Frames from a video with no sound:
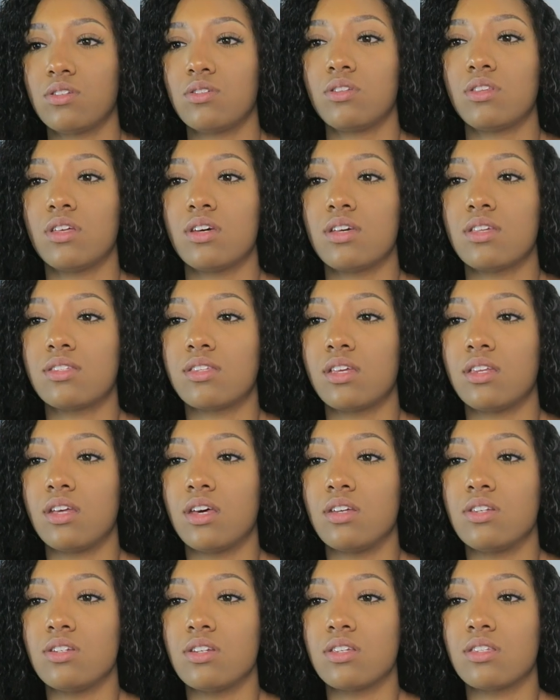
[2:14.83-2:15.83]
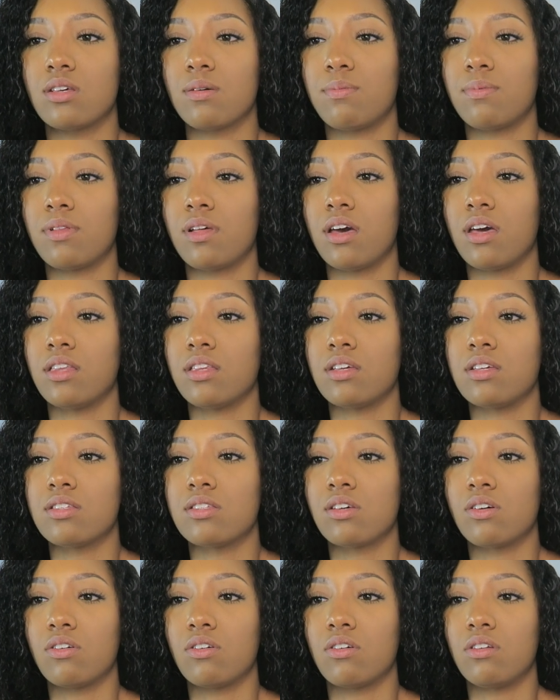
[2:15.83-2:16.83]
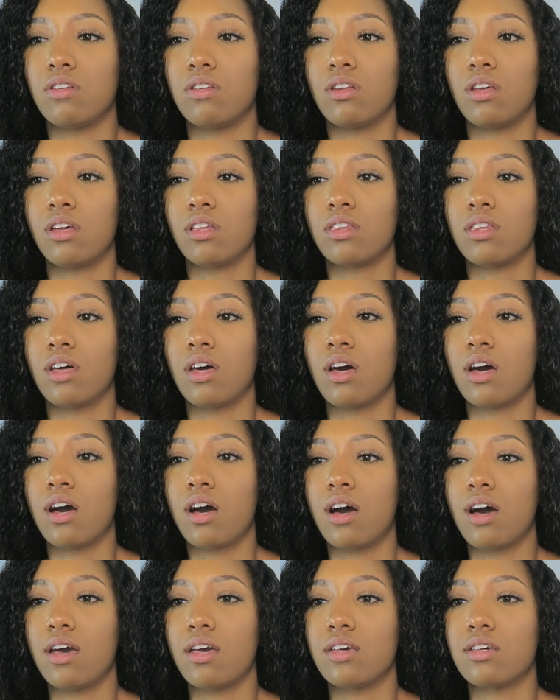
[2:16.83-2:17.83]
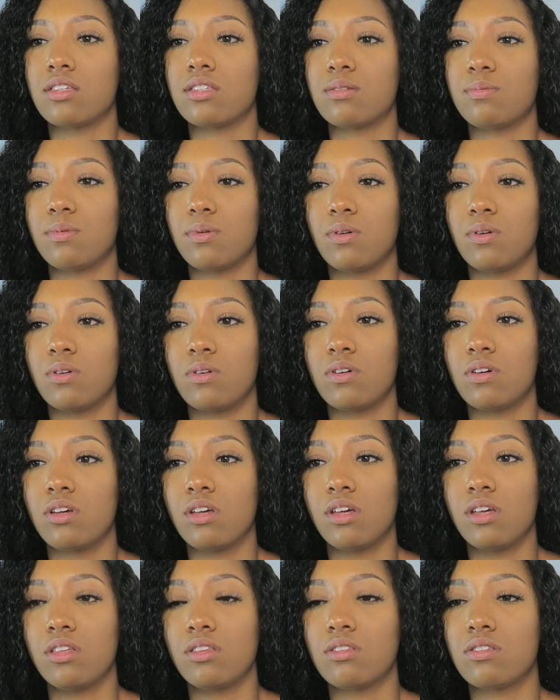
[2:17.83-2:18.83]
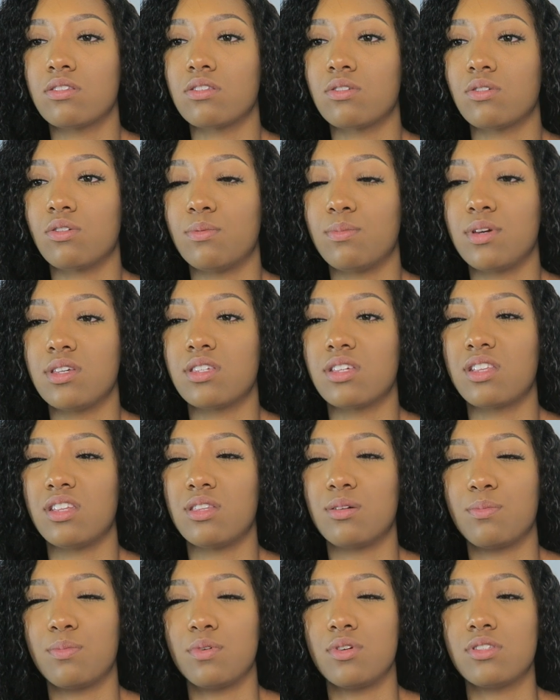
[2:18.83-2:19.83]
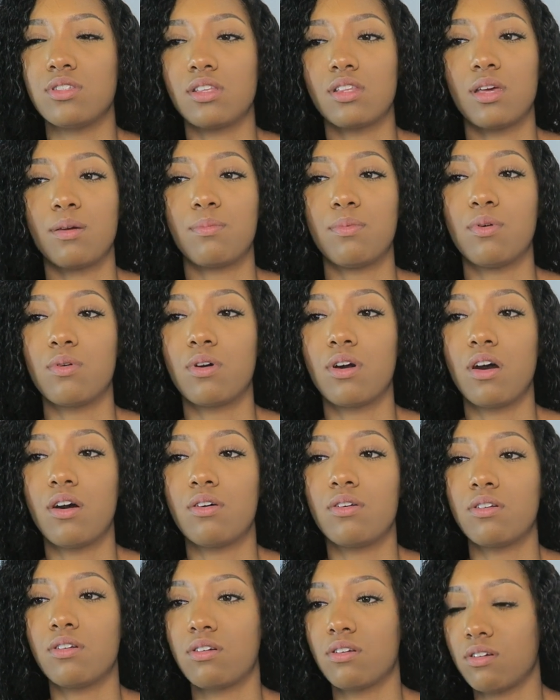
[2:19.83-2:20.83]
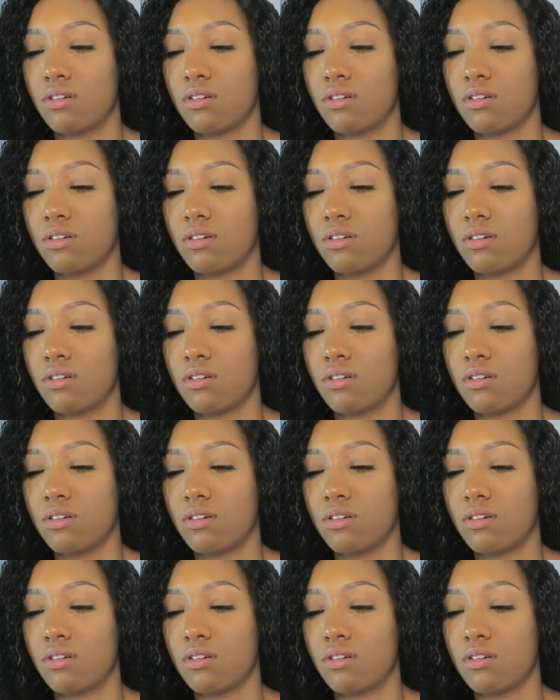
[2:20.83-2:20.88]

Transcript: do this and then just apply this on like the highest points, or basically the points that like poke out,